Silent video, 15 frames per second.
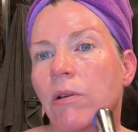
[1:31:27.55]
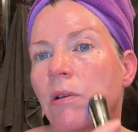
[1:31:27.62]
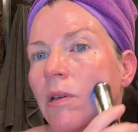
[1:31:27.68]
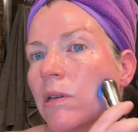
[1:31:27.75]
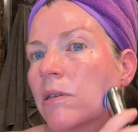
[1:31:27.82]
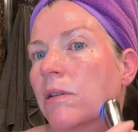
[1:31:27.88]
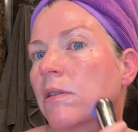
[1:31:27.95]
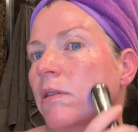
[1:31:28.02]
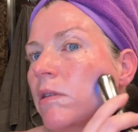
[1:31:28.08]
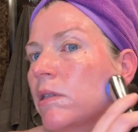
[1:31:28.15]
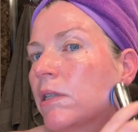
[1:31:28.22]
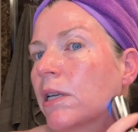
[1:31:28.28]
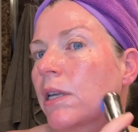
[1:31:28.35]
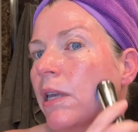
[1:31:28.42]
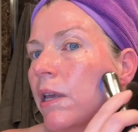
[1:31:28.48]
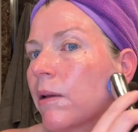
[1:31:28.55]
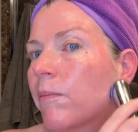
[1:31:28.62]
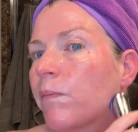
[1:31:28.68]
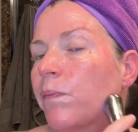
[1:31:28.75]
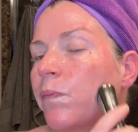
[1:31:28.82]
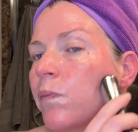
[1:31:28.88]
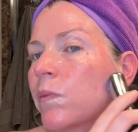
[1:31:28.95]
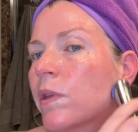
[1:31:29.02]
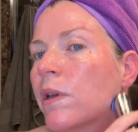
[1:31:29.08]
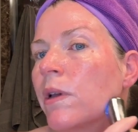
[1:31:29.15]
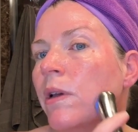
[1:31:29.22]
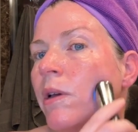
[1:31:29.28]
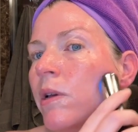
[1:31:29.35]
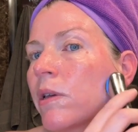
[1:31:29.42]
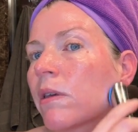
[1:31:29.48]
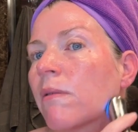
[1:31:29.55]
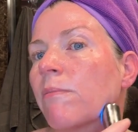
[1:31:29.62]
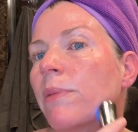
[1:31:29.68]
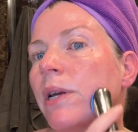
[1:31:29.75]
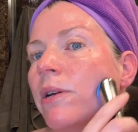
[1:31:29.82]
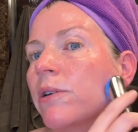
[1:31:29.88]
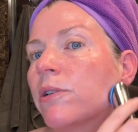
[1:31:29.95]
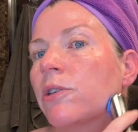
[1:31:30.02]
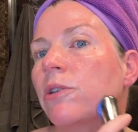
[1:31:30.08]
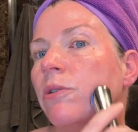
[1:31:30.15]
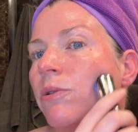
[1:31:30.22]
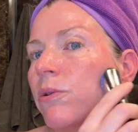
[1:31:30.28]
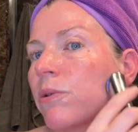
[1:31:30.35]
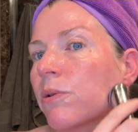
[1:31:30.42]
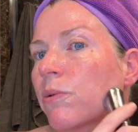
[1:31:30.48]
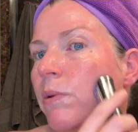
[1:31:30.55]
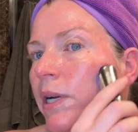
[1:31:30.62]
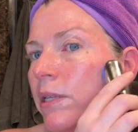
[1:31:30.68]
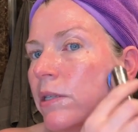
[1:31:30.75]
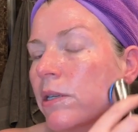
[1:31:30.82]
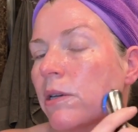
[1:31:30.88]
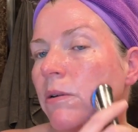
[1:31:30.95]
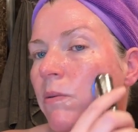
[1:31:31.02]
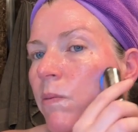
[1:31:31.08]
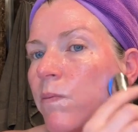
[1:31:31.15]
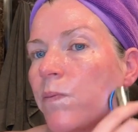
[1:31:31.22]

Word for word: because it's sticky compared to rescue.